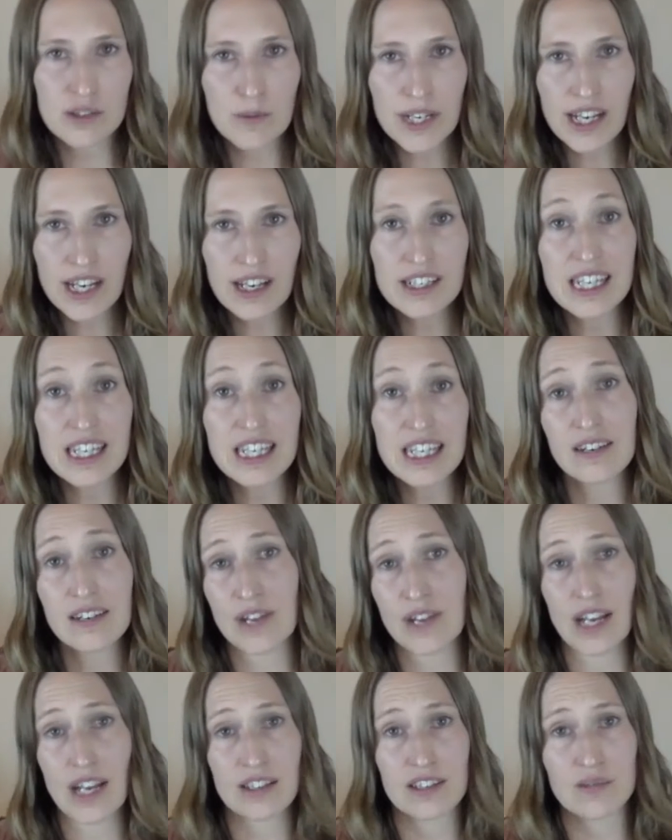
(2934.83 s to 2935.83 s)
weekend in
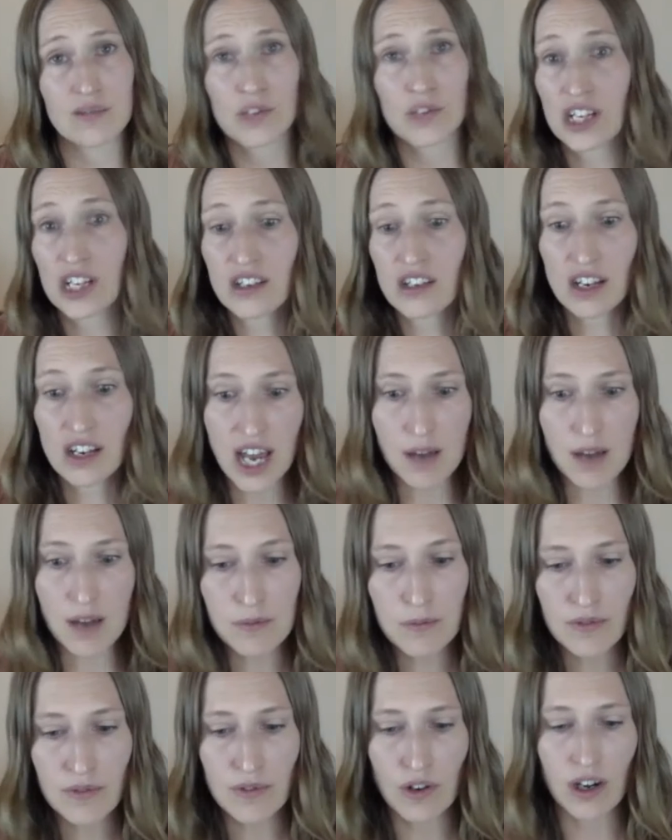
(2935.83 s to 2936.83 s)
advance, which had not
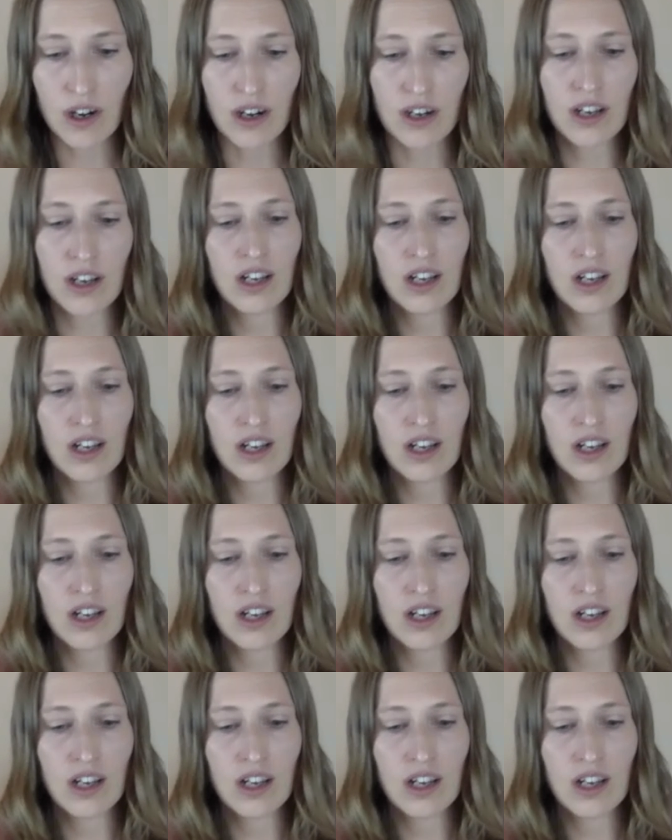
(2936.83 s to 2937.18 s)
happened before.